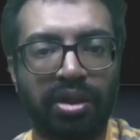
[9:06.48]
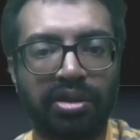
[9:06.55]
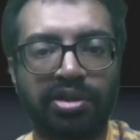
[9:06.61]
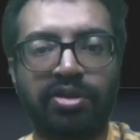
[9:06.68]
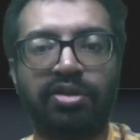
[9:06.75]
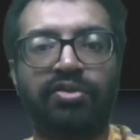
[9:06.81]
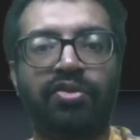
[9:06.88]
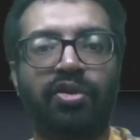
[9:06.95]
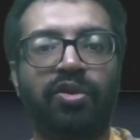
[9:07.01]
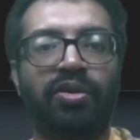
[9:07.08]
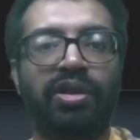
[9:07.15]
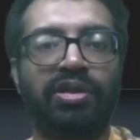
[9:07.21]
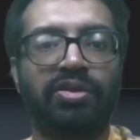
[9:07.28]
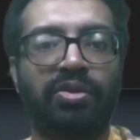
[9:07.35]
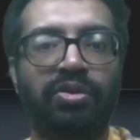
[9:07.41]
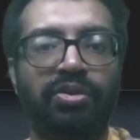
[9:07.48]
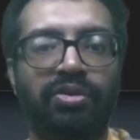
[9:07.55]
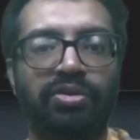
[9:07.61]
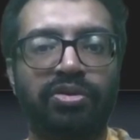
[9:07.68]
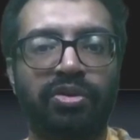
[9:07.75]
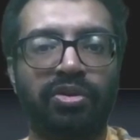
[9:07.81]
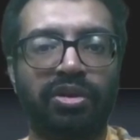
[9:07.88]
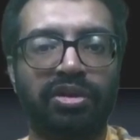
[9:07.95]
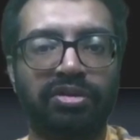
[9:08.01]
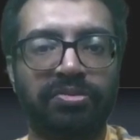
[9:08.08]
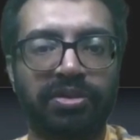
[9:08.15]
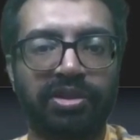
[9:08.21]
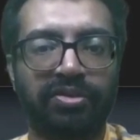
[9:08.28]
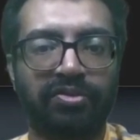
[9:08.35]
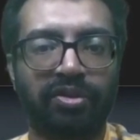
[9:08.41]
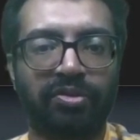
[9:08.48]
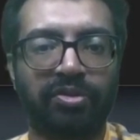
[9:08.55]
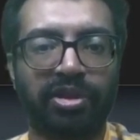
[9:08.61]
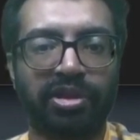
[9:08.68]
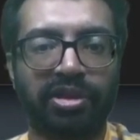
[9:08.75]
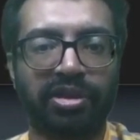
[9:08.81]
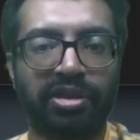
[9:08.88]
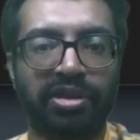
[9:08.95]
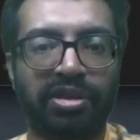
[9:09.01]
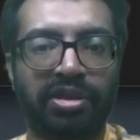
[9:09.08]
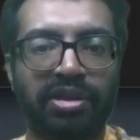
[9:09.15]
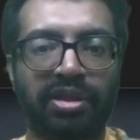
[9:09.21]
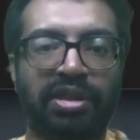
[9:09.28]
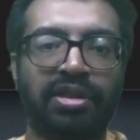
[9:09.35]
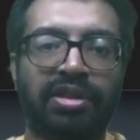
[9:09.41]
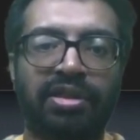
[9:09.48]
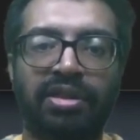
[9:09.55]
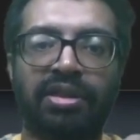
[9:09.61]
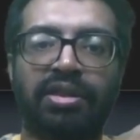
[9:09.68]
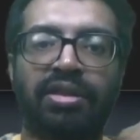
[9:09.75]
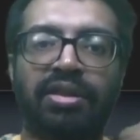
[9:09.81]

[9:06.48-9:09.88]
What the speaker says: so the float is going to store this much information, as 6